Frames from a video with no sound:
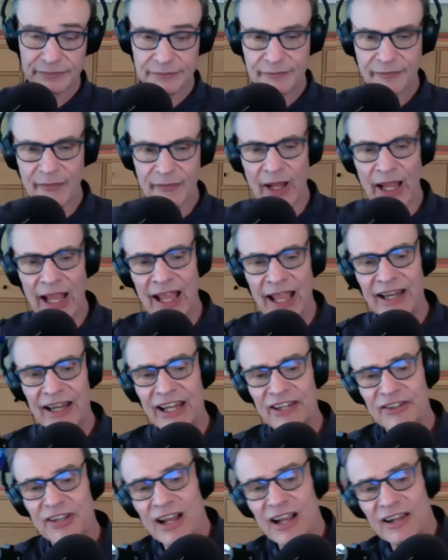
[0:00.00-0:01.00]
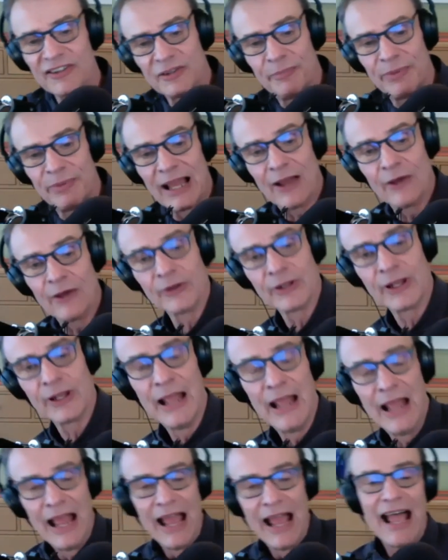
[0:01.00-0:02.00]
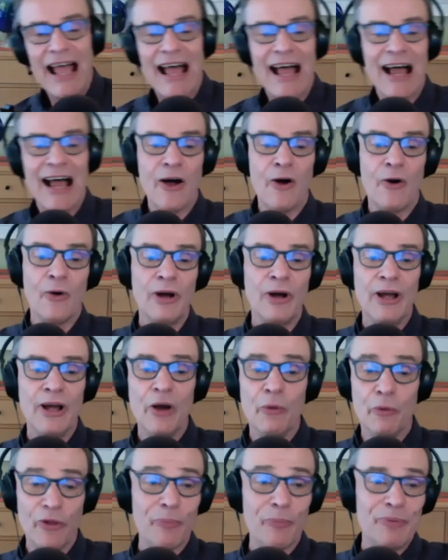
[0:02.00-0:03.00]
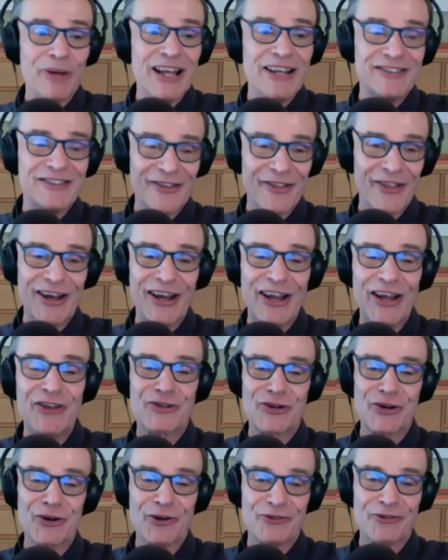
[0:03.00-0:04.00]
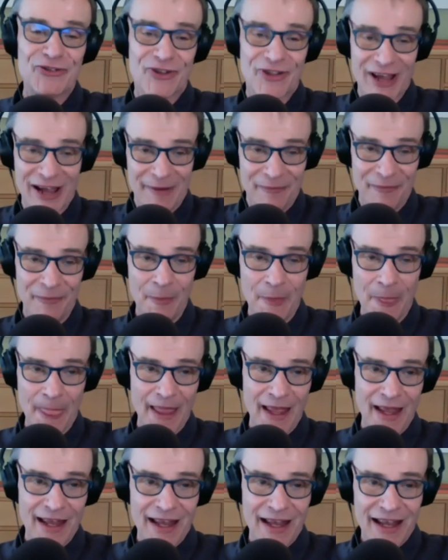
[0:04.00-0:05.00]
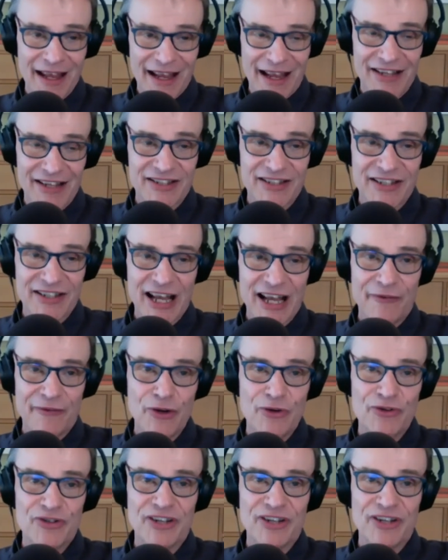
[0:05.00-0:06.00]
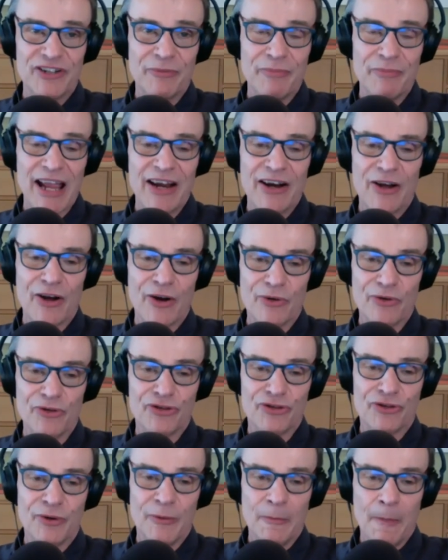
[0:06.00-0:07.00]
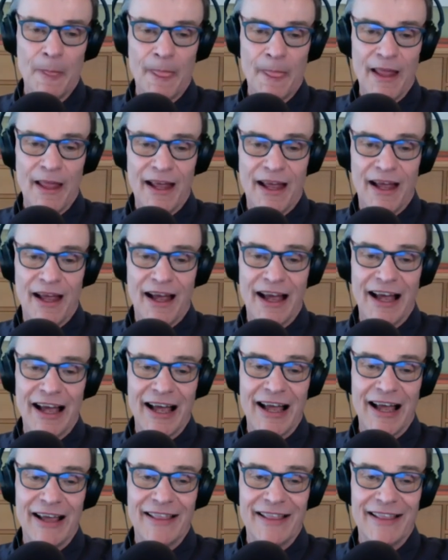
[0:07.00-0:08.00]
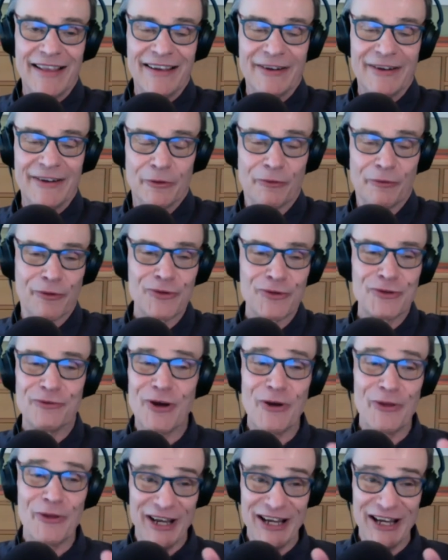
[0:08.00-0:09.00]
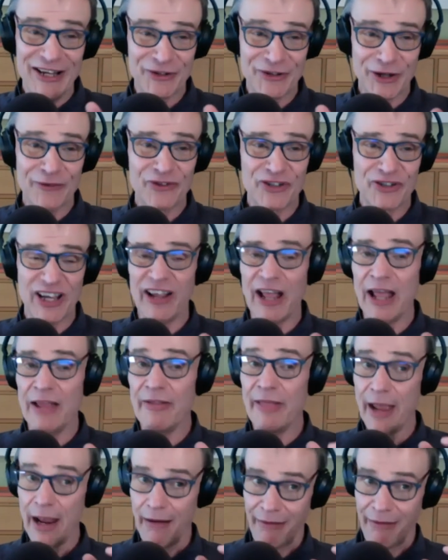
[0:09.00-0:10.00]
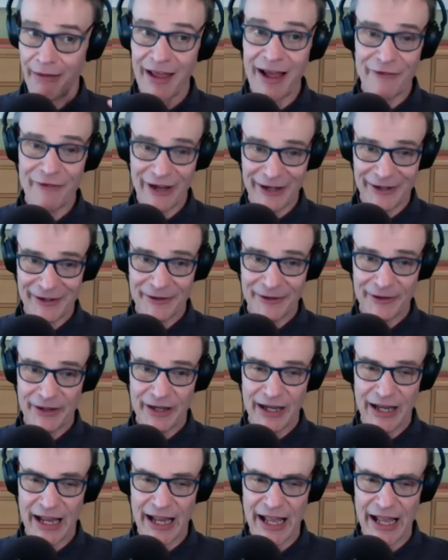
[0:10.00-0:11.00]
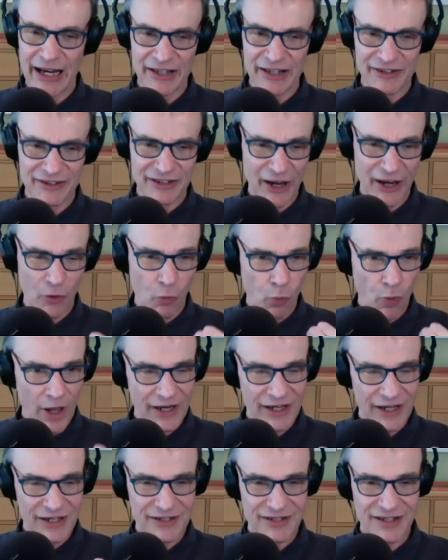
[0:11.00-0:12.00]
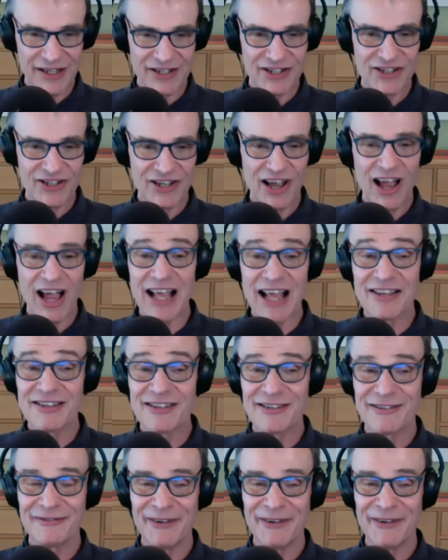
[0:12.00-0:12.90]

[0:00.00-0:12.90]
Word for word: And he talks about how, well, the pizza that he serves them, instead of using tomatoes, uh, well, first of all, he serves it and they love it and it's like, what is this sauce?